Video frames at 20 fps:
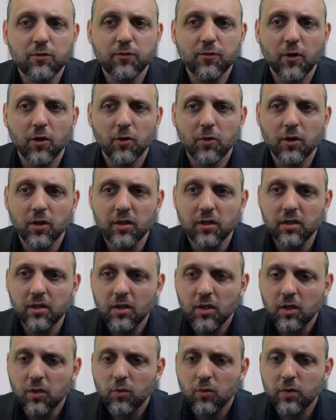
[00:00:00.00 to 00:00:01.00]
forward,
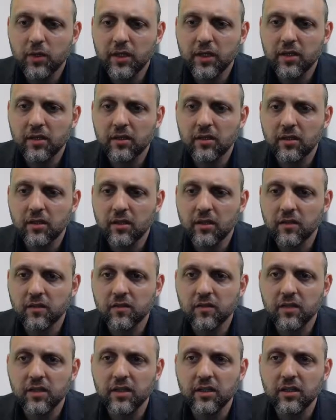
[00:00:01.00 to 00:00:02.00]
we can
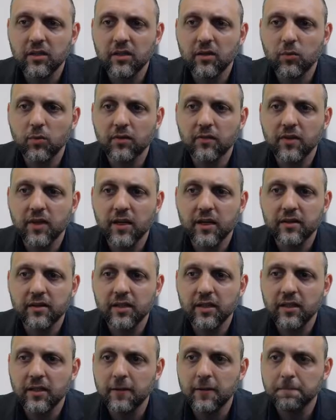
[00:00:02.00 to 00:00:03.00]
see that we've got
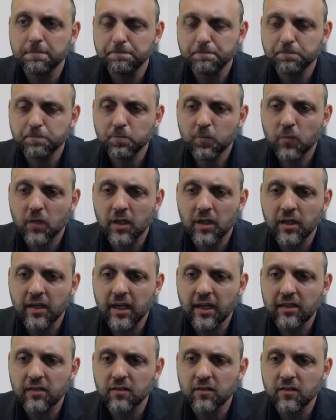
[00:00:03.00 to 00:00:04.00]
the
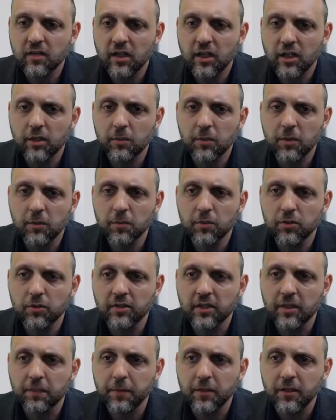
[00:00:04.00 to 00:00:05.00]
guidance document
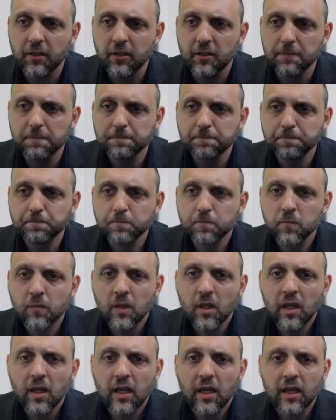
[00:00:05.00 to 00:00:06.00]
pulled up here.
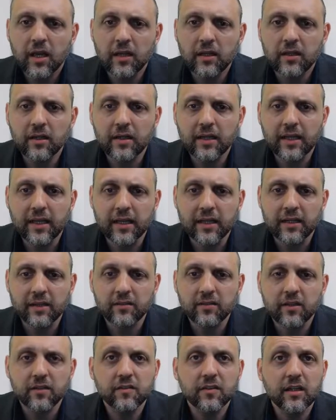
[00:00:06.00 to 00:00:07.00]
And again,
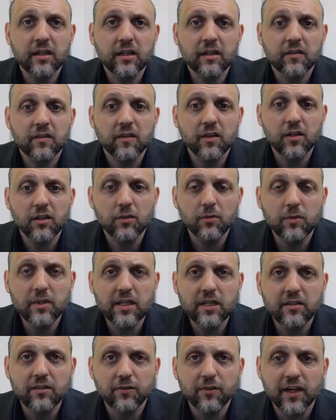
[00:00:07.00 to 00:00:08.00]
as I said, it's the
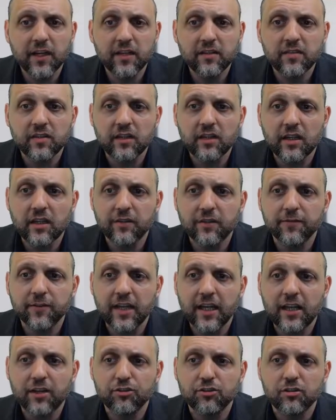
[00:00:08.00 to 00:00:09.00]
unique device
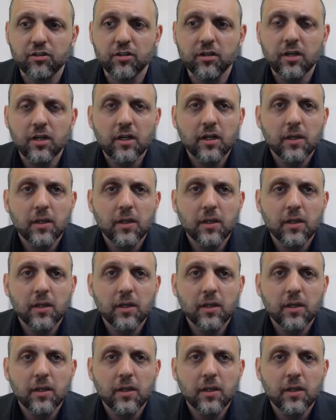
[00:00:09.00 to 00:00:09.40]
identification